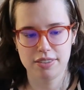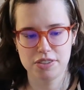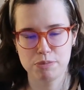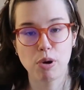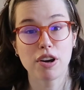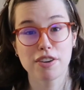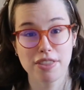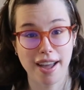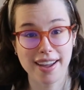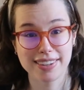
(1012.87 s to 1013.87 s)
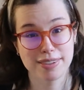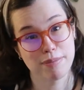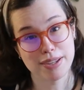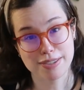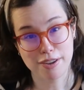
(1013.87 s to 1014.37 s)
spark that in
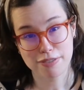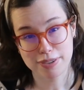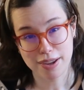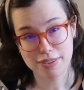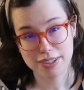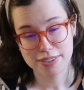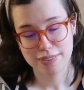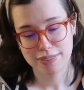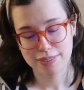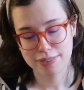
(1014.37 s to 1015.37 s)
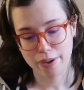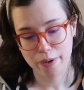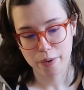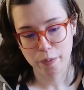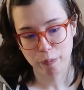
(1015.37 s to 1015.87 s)
myself and others.
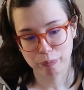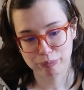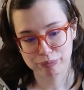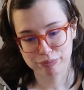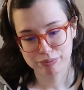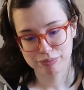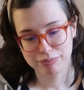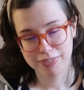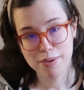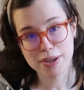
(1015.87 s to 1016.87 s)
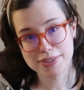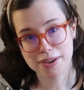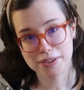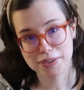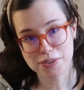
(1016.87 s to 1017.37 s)
So that might
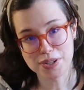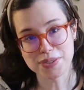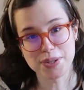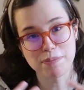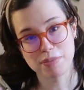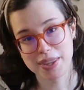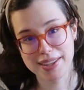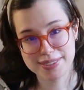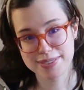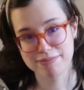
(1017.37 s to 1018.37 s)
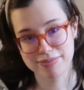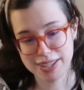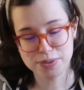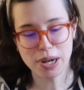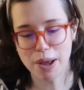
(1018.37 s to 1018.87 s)
sound a little cheesy, but that's
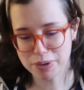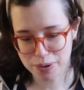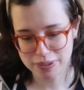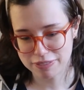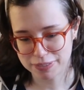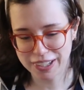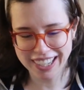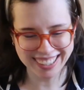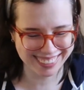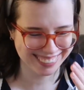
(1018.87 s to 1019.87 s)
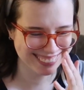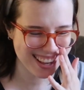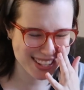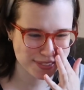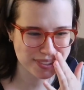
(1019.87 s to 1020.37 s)
what I'm going for.
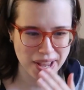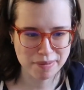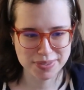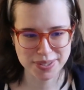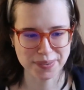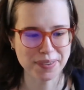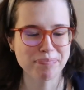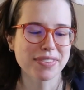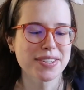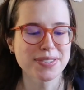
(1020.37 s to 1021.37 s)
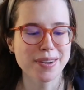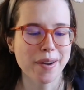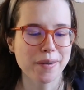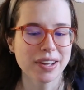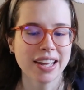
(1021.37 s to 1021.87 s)
That's what I'm doing.
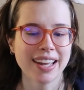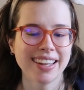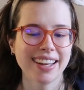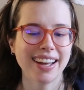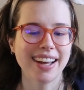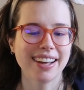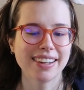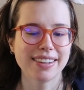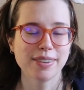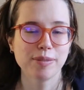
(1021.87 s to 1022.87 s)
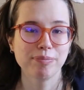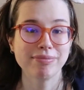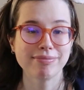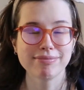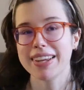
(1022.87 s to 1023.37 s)
So
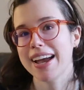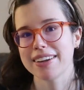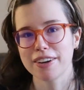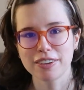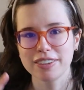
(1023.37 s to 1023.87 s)
yeah,